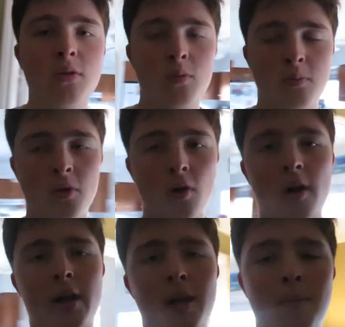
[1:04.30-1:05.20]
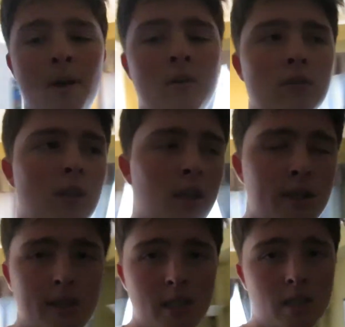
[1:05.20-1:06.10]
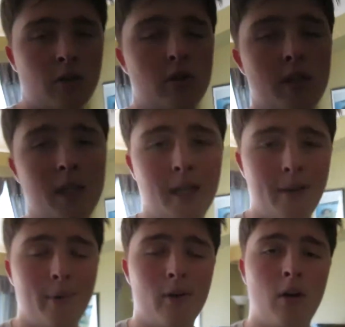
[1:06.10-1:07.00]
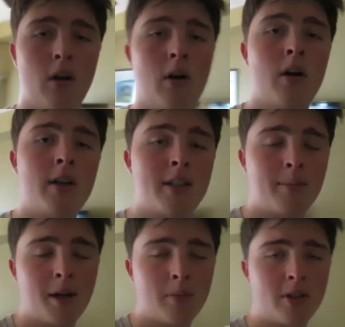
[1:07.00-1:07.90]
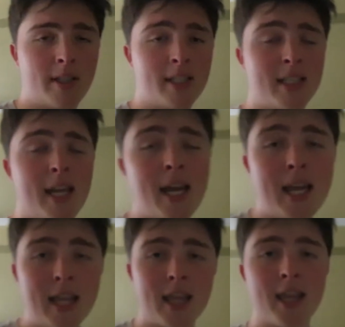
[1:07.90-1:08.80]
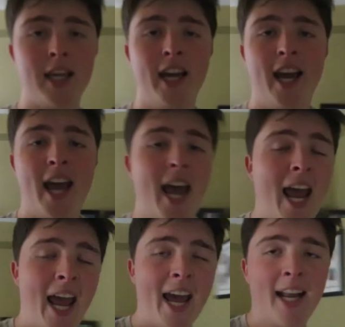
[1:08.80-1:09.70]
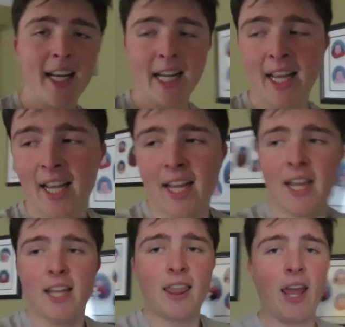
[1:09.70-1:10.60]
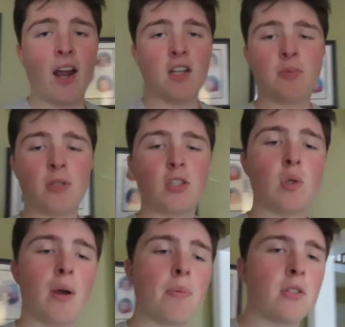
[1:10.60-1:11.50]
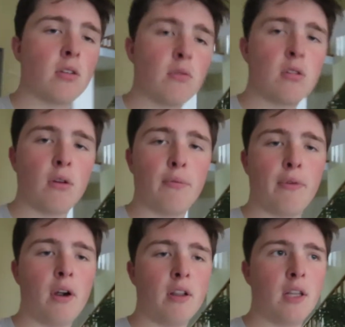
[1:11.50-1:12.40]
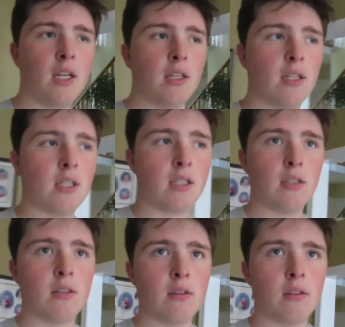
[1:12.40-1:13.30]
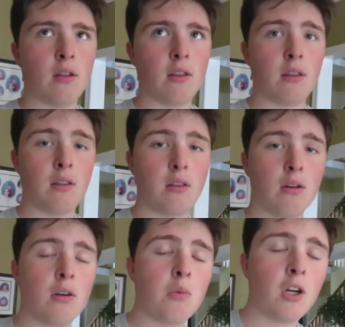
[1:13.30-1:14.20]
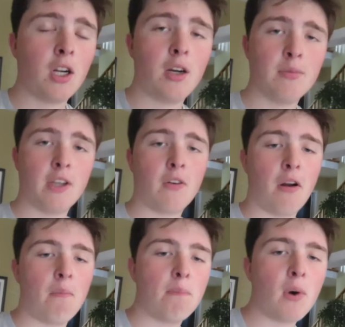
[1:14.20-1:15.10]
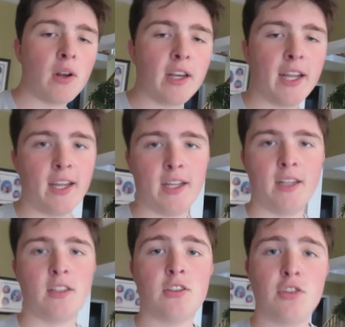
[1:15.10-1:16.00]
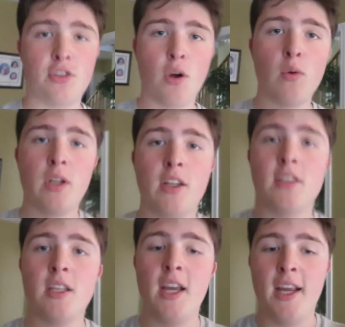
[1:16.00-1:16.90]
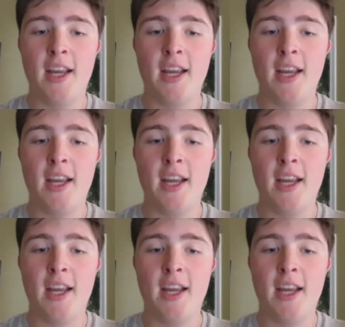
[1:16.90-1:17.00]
so Murdoch came out the season 13 came out on September 16th and there has been two episodes so far the the third one comes out on Monday and so does